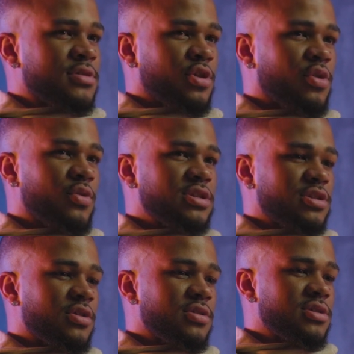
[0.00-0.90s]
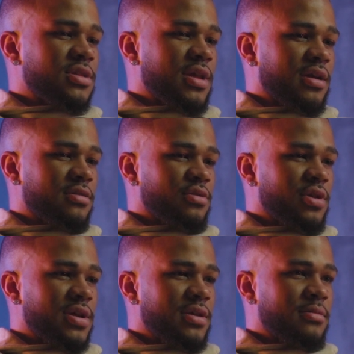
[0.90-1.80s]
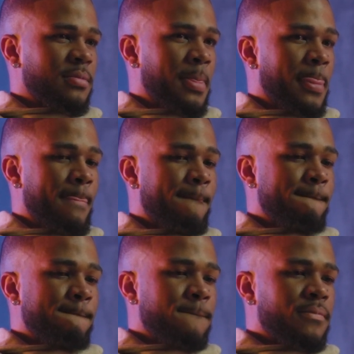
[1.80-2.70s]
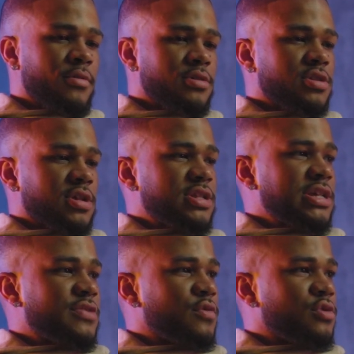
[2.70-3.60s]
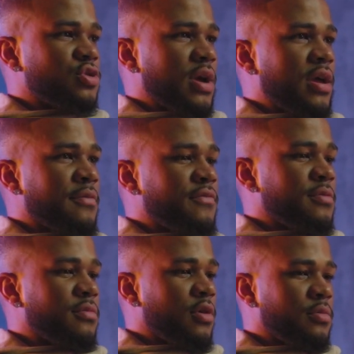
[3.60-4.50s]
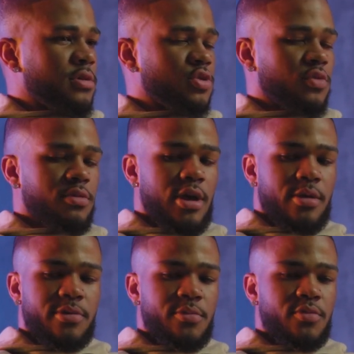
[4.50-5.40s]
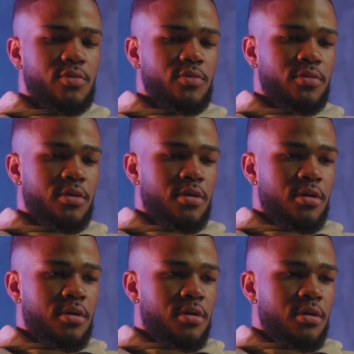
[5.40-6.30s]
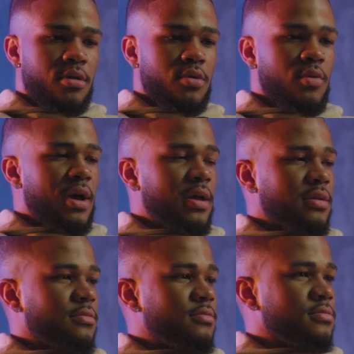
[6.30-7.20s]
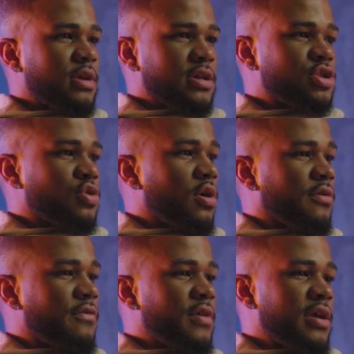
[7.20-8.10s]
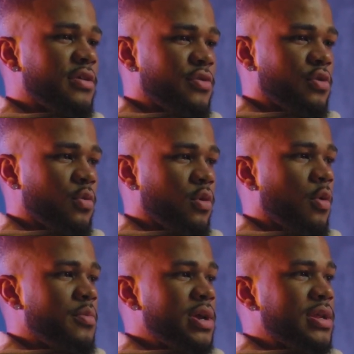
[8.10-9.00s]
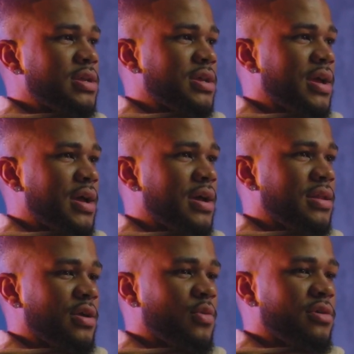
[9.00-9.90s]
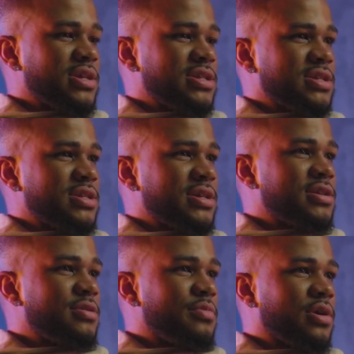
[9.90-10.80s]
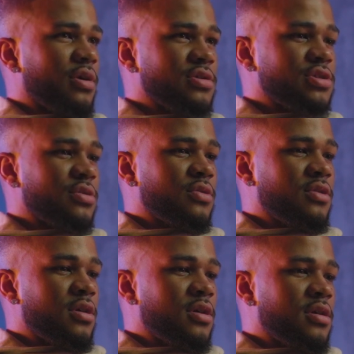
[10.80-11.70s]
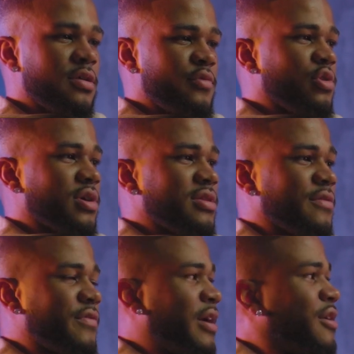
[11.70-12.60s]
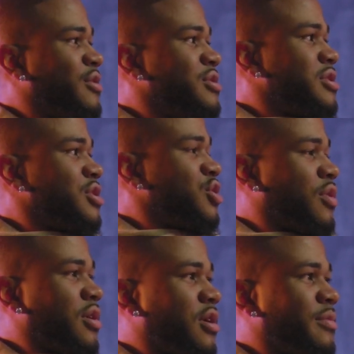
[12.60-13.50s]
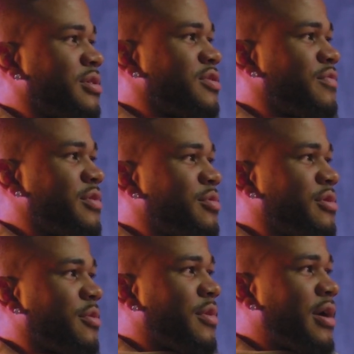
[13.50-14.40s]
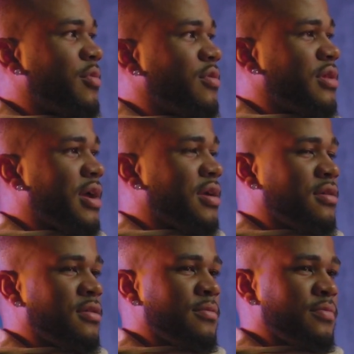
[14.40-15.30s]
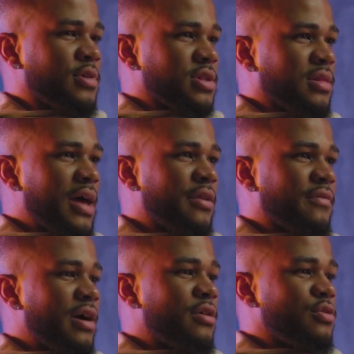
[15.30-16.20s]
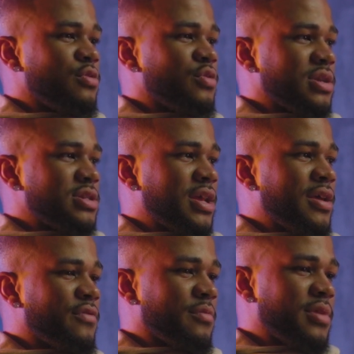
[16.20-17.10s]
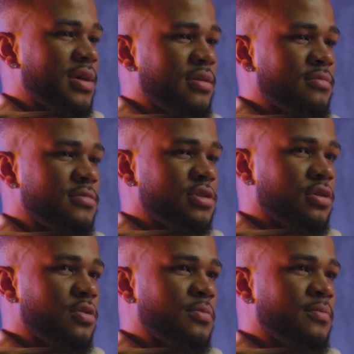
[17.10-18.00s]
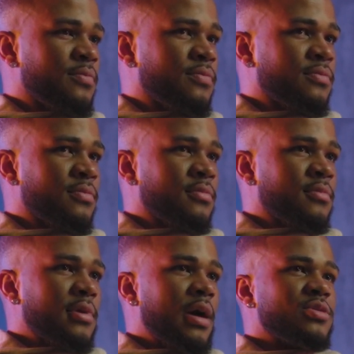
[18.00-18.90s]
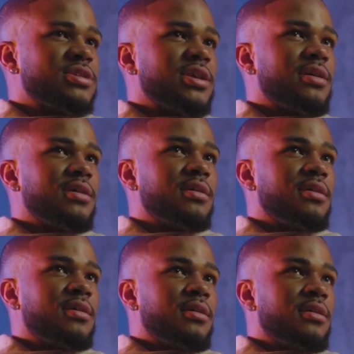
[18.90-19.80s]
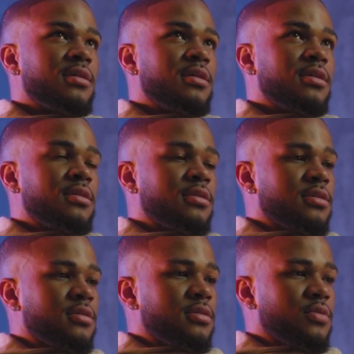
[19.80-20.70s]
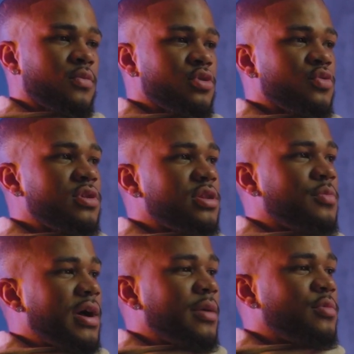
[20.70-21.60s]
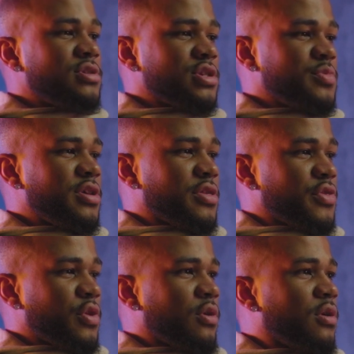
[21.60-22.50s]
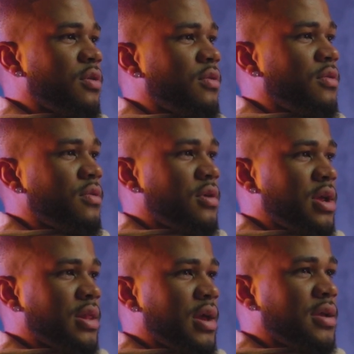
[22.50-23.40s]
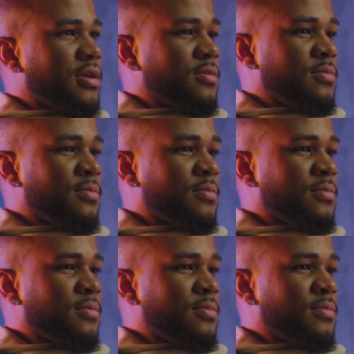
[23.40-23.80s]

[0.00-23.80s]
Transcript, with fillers: So it's good to, like, look at the successful, triumphant moments where, like, people who had, like, strong faith or were obedient to God, like, where they succeeded. But also, if you look at the failures and shortcomings of people in the Bible, like, there's a lot of value you can take from that. So I would say when you read the Bible, just be thorough and, like,